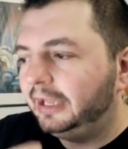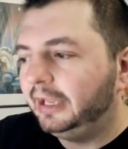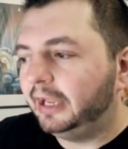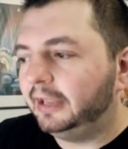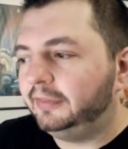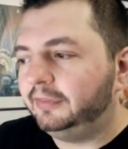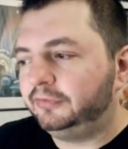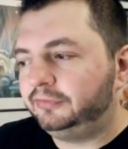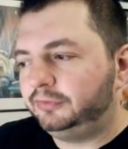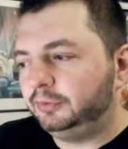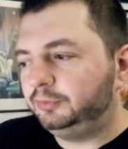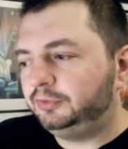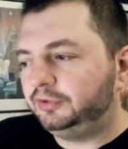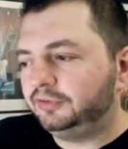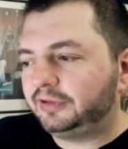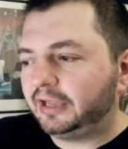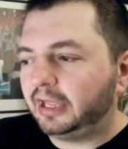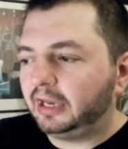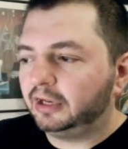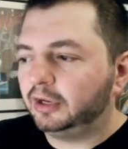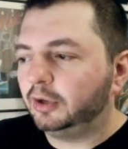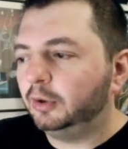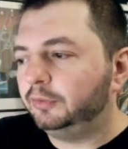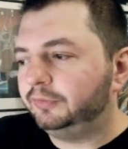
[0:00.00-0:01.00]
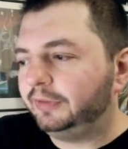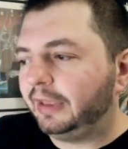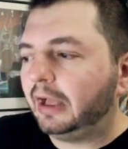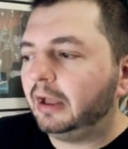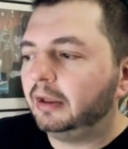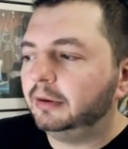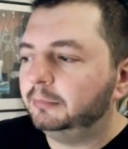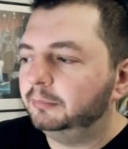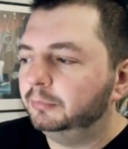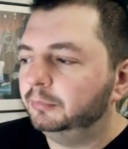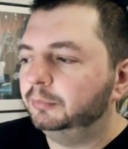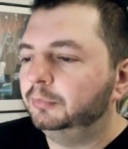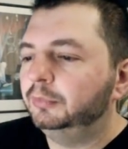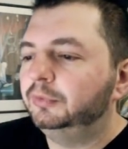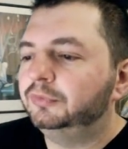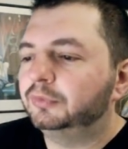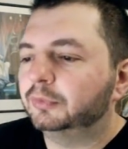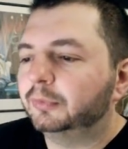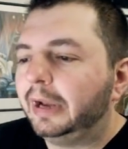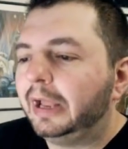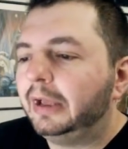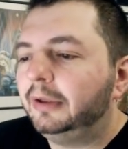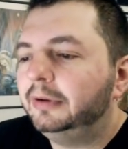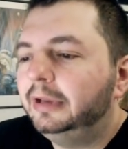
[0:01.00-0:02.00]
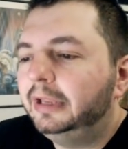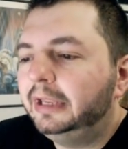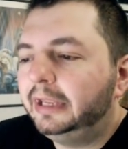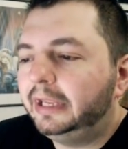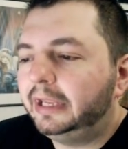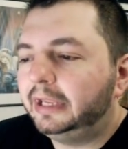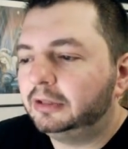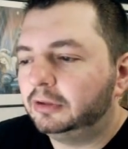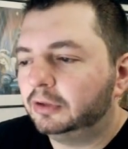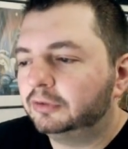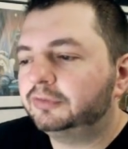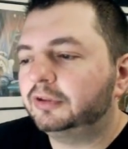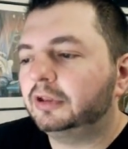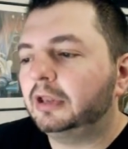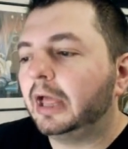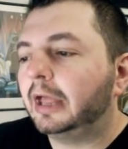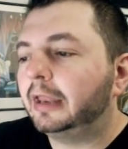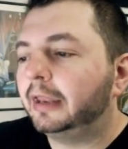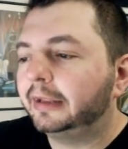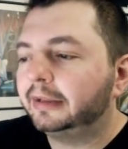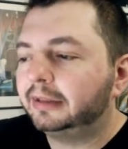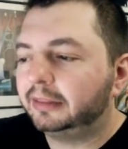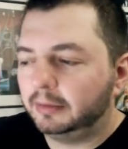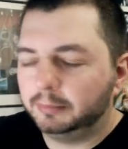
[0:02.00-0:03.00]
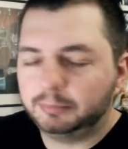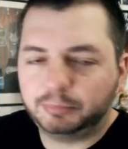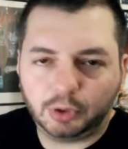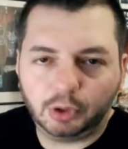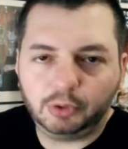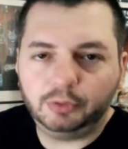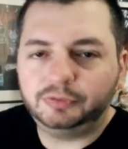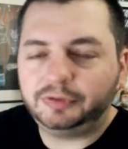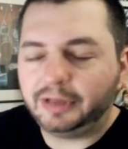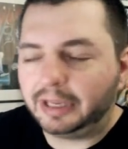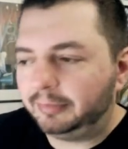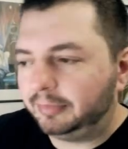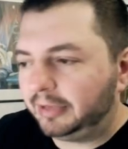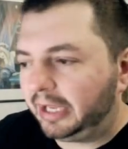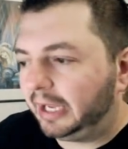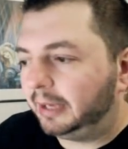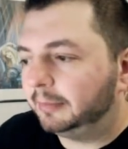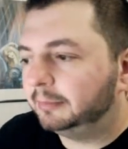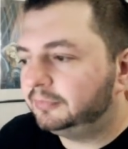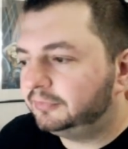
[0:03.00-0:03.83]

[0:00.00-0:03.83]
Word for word: and the suit just kind of goes out and moves around, it looks a lot like the Prototype game.